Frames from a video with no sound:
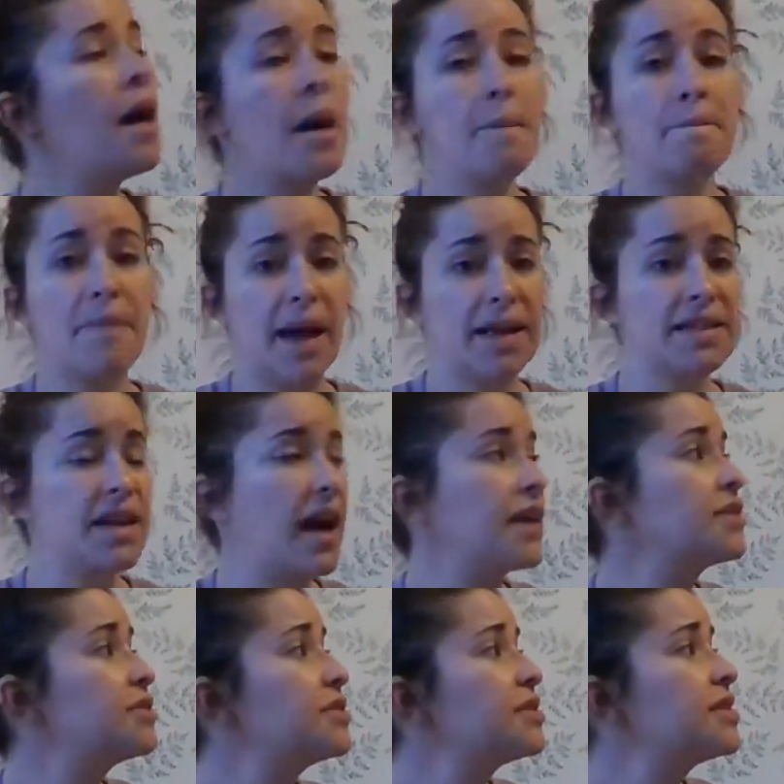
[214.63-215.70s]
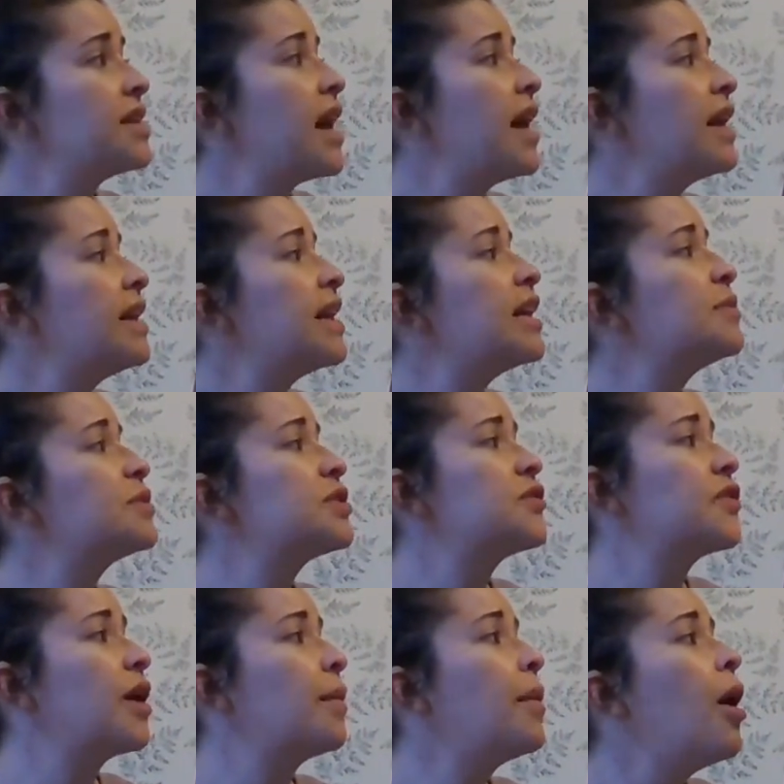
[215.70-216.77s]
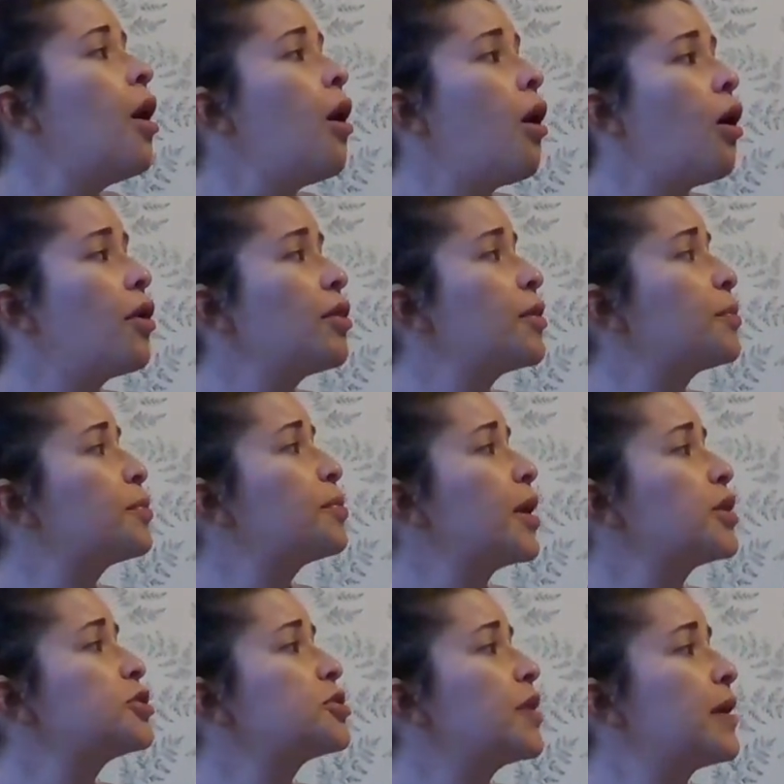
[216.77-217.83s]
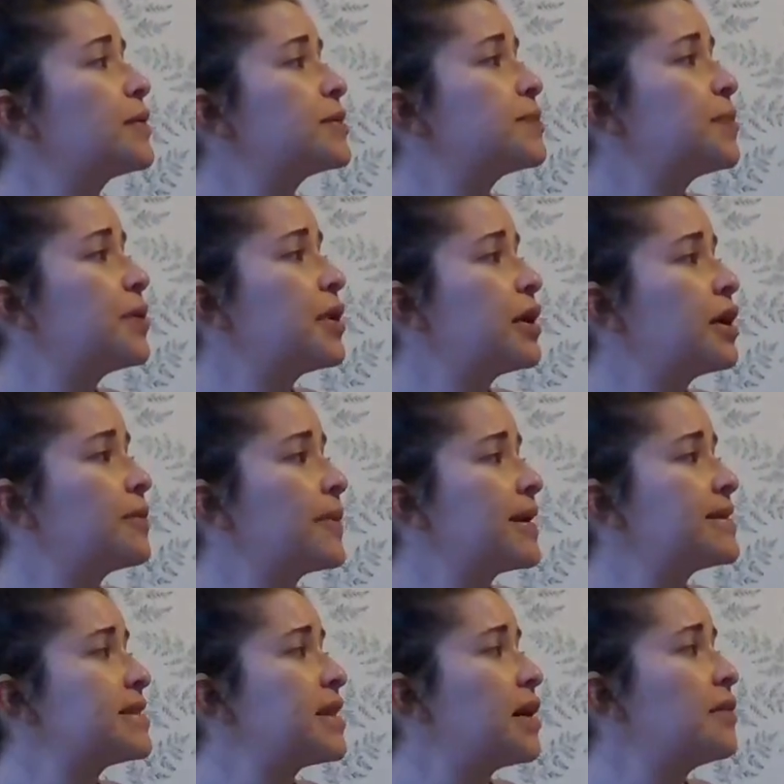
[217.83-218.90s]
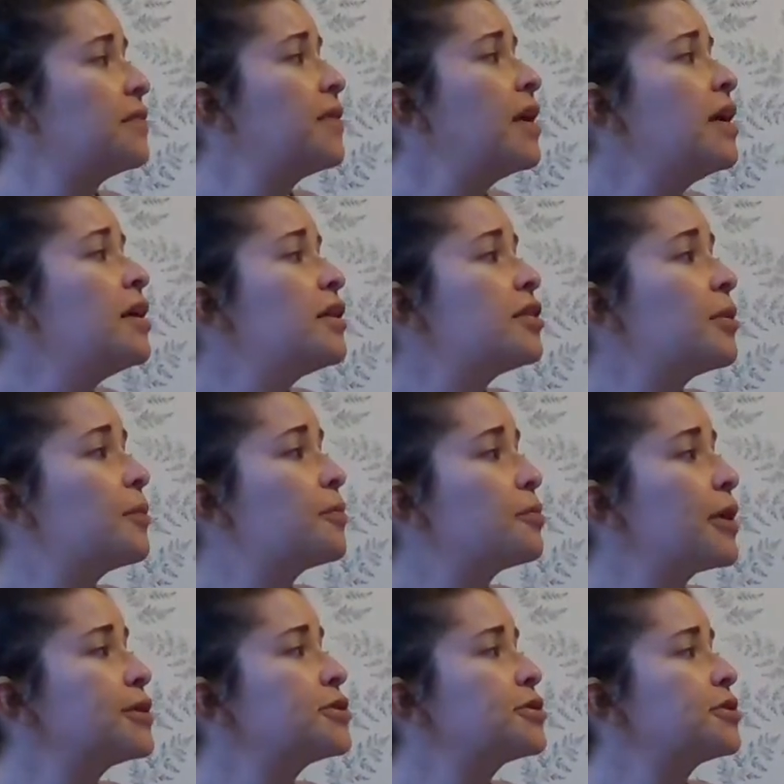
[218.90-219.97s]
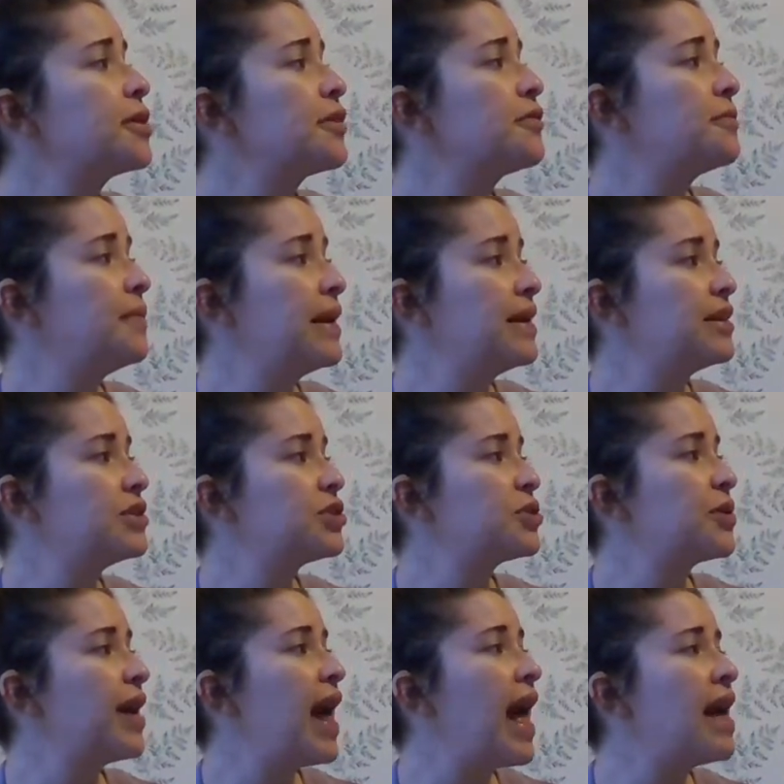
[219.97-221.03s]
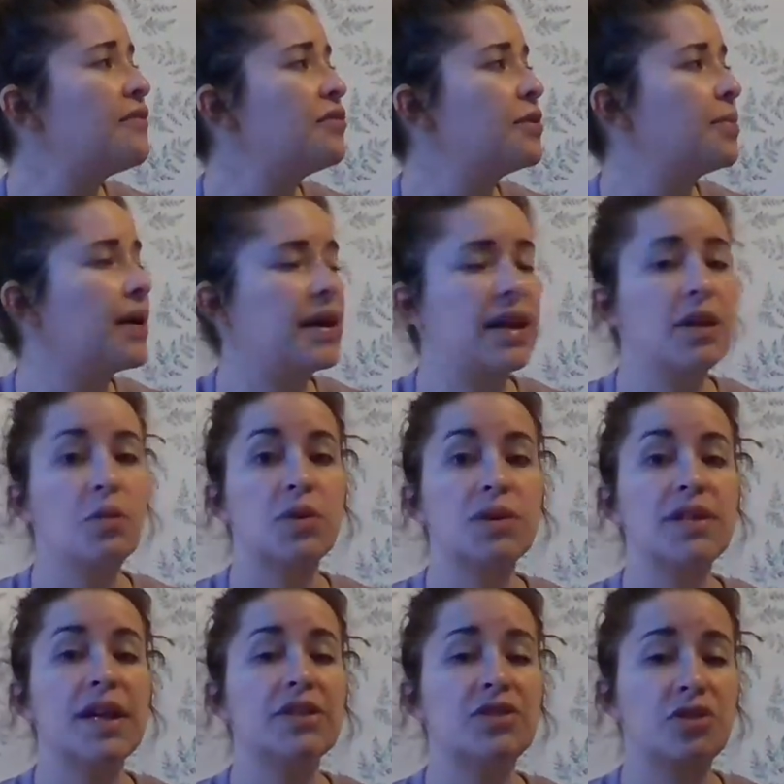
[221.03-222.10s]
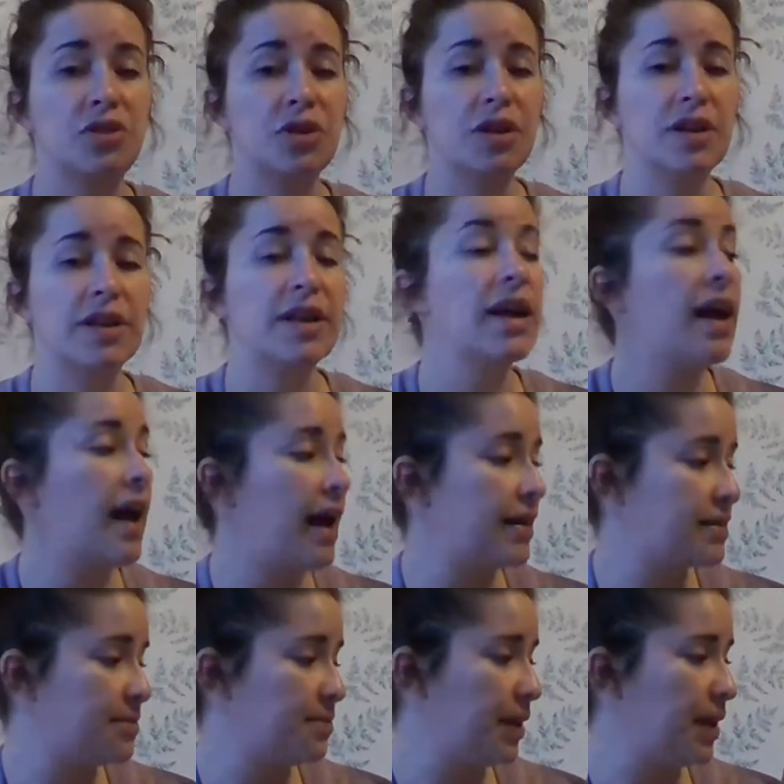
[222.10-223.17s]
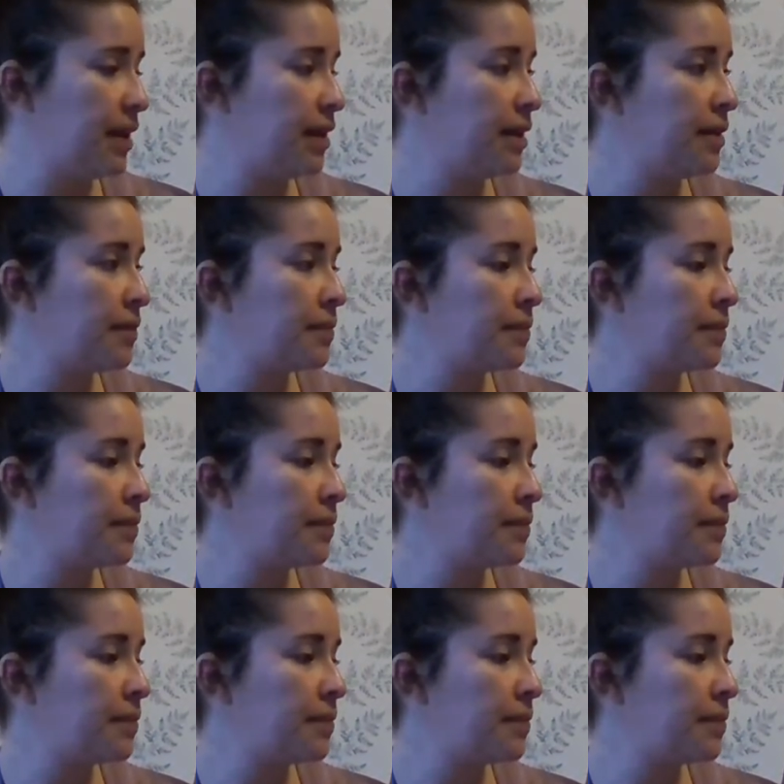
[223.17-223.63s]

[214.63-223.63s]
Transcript: My doctor said it was from all the pressure I was putting on myself, the pressure of making sure everybody was as good as me.